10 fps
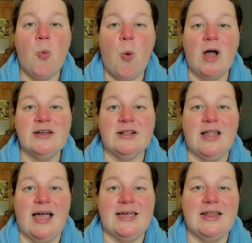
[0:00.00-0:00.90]
one
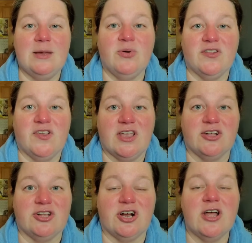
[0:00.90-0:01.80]
client in
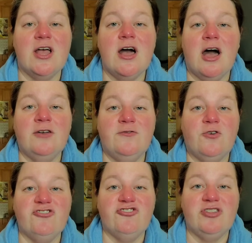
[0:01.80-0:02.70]
particular.
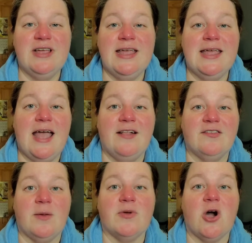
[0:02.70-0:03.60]
Unfortunately, he
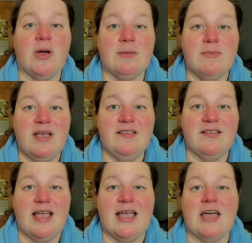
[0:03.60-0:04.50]
ends up going
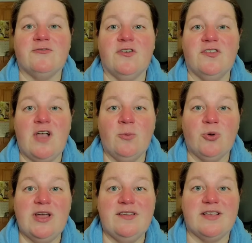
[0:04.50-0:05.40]
missing, and for some
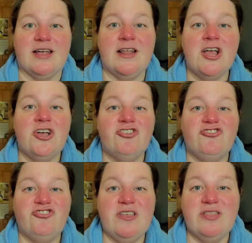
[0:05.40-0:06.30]
reason,
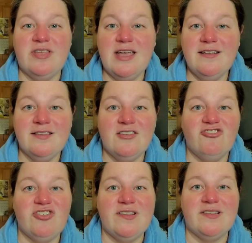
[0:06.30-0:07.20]
she thinks that
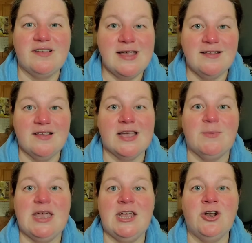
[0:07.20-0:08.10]
she sees
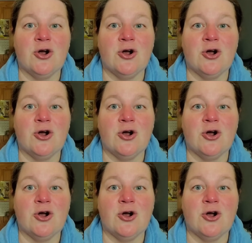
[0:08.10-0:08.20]
him in